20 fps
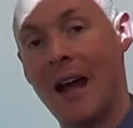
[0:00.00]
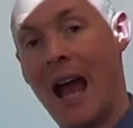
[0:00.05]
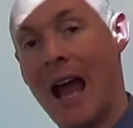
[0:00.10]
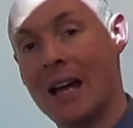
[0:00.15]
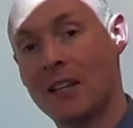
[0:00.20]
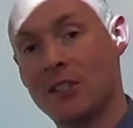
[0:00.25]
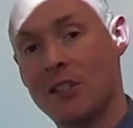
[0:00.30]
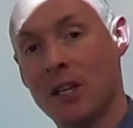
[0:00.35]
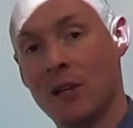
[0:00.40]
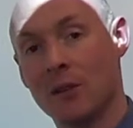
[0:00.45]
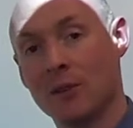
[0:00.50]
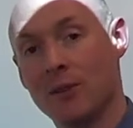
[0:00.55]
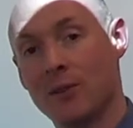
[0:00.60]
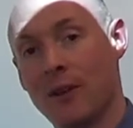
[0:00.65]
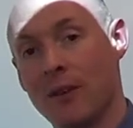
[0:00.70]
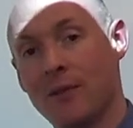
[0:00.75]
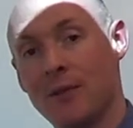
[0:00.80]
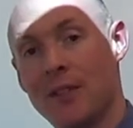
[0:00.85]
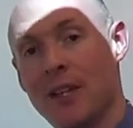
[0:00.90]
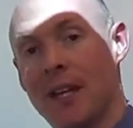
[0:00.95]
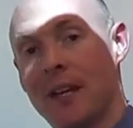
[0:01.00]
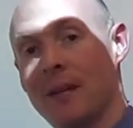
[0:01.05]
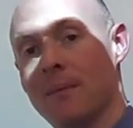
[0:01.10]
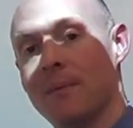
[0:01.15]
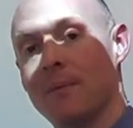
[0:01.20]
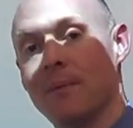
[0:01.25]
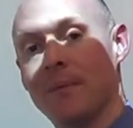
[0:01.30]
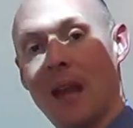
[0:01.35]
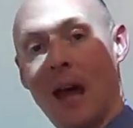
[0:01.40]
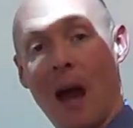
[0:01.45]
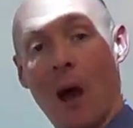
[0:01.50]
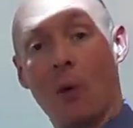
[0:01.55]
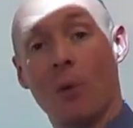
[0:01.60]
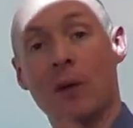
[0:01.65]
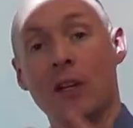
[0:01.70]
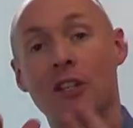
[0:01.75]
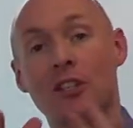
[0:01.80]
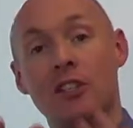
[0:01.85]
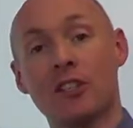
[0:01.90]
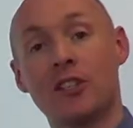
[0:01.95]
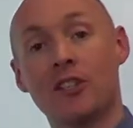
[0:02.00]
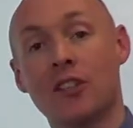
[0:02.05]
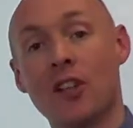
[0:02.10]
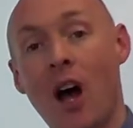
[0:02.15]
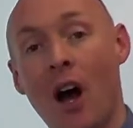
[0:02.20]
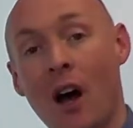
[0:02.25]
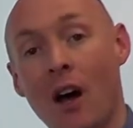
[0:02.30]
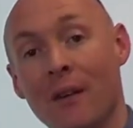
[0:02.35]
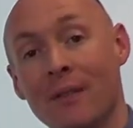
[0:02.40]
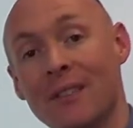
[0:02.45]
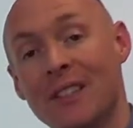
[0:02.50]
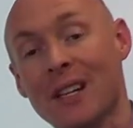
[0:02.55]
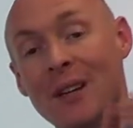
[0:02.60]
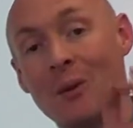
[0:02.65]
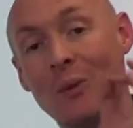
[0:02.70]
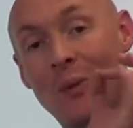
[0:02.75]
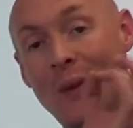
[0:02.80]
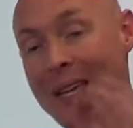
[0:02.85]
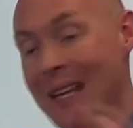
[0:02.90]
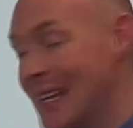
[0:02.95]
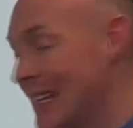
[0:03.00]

x equals 15. Now we just solved, we